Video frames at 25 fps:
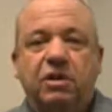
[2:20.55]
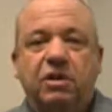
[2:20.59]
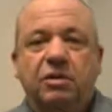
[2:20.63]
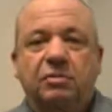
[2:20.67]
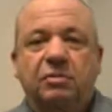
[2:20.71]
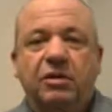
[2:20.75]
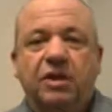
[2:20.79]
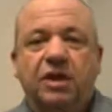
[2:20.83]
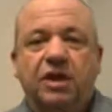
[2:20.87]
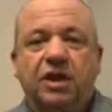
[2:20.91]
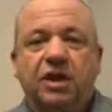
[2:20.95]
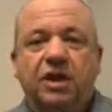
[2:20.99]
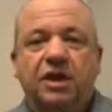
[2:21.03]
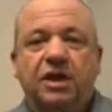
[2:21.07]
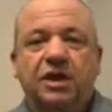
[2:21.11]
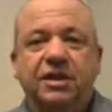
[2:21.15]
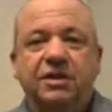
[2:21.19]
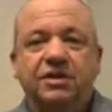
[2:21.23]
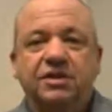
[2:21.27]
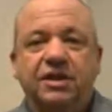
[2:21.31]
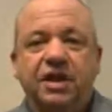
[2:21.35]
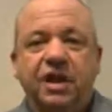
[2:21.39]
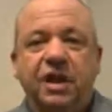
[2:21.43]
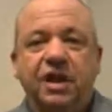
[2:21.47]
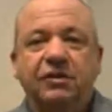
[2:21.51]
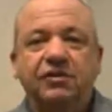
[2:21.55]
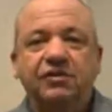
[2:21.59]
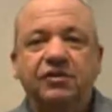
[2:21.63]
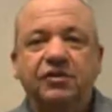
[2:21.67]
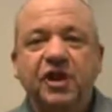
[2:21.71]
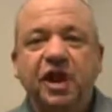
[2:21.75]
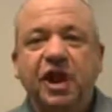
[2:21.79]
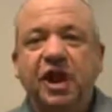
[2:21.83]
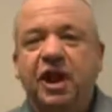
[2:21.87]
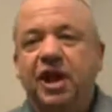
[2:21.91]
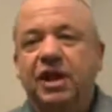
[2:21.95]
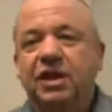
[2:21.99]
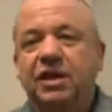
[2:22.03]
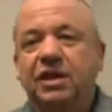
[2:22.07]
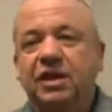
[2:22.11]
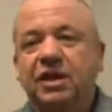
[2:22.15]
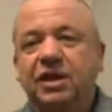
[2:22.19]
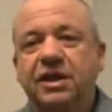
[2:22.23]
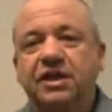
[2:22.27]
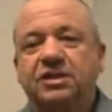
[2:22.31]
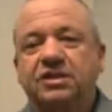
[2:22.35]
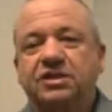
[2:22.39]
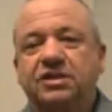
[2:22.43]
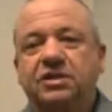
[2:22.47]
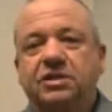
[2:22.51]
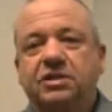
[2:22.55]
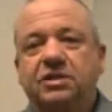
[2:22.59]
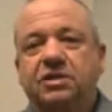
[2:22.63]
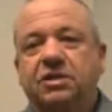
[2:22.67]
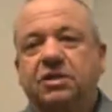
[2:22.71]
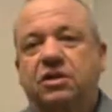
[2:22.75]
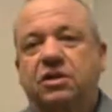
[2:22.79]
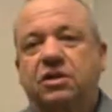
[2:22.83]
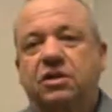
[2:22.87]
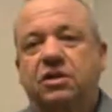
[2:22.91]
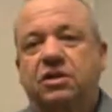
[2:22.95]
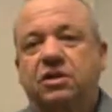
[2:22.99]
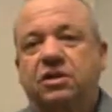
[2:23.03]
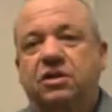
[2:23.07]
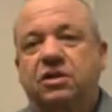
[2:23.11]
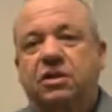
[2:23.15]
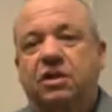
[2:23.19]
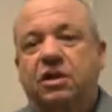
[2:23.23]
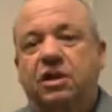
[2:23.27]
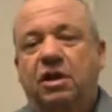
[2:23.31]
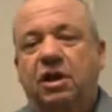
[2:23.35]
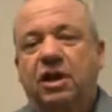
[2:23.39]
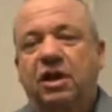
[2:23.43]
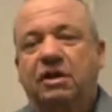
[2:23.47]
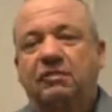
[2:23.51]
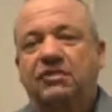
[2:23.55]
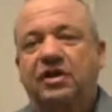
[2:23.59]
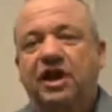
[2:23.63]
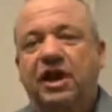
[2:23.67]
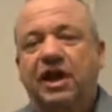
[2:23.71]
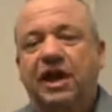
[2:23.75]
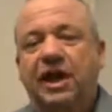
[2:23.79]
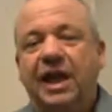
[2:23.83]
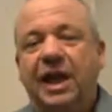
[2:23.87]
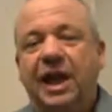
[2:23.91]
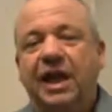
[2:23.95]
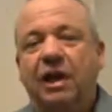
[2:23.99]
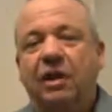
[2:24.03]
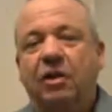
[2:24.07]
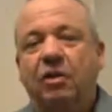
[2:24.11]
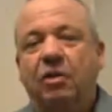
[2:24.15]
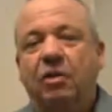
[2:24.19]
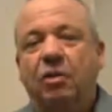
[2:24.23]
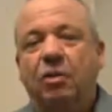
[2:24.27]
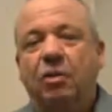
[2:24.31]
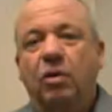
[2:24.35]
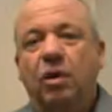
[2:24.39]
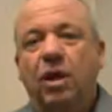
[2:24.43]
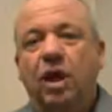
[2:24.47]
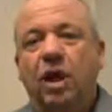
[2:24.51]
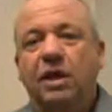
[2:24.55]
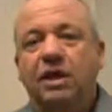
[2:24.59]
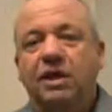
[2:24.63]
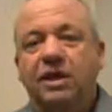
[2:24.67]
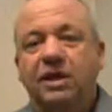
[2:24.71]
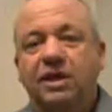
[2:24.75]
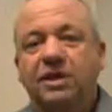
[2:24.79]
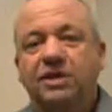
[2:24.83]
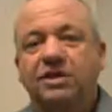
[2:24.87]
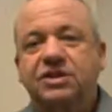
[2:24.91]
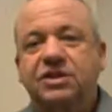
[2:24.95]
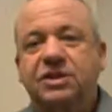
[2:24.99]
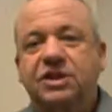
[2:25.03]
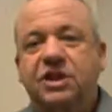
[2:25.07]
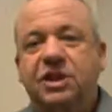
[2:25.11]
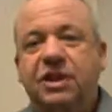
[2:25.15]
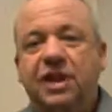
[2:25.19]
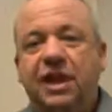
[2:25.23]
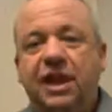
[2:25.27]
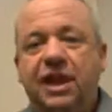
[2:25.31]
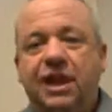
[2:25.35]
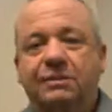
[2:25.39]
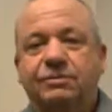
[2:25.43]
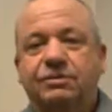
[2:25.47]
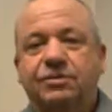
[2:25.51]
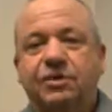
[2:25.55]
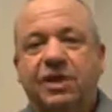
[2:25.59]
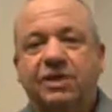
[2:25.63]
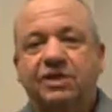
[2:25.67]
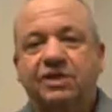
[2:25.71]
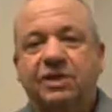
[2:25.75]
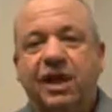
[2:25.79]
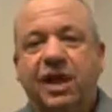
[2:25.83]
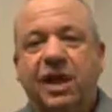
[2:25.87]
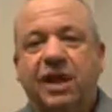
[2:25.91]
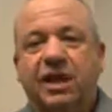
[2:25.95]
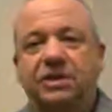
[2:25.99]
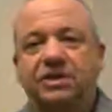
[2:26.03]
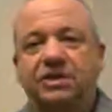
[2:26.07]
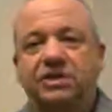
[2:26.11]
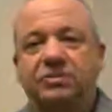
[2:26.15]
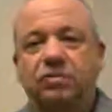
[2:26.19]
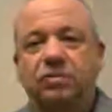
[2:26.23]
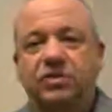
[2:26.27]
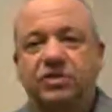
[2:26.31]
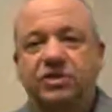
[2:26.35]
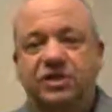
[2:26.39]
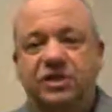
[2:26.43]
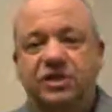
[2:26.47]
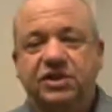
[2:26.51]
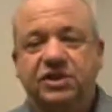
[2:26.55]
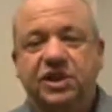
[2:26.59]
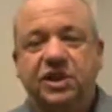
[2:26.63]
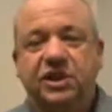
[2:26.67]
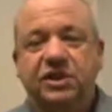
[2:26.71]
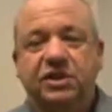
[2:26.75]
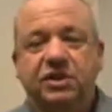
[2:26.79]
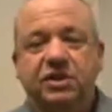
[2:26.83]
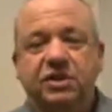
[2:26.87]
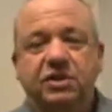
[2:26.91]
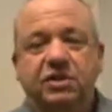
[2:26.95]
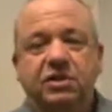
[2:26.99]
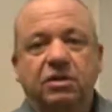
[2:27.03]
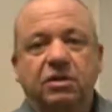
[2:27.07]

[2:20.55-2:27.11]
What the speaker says: Because if they allow or unleash the collapse as it was intended,